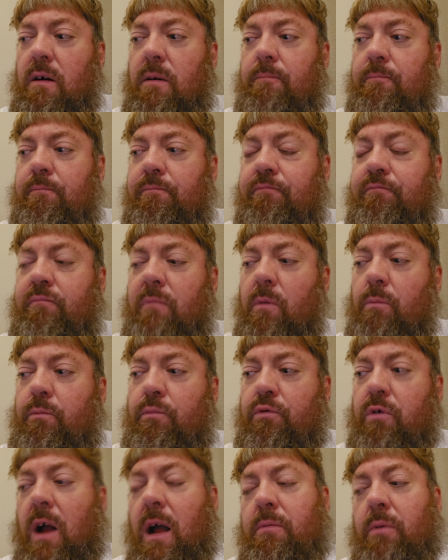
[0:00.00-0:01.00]
Um,
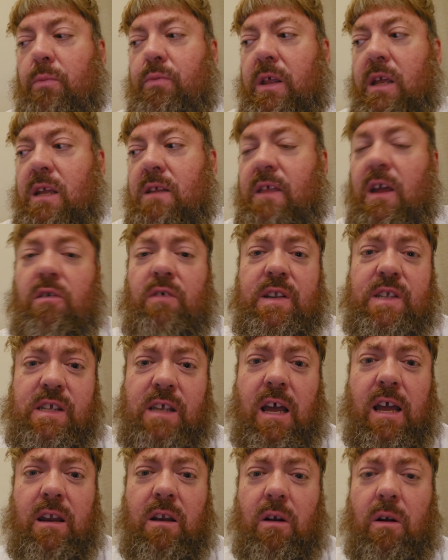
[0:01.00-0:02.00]
probably they're
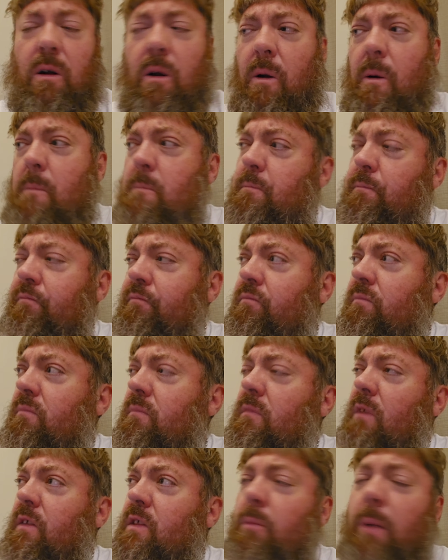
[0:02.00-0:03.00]
inside her.
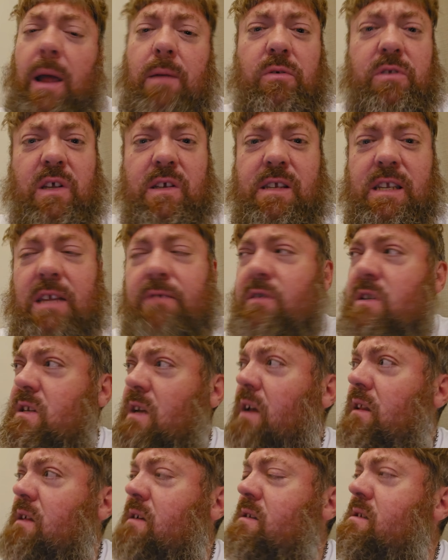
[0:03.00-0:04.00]
The Bible doesn't
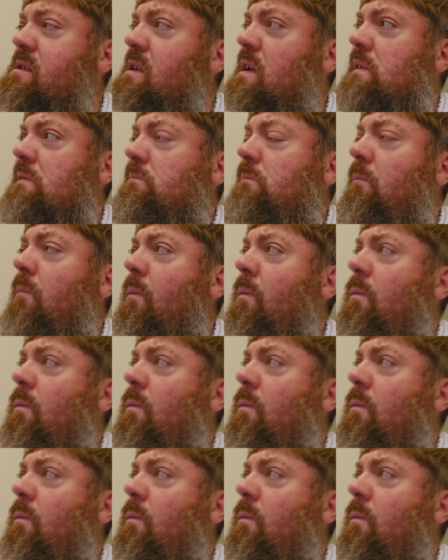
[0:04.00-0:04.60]
even tell us.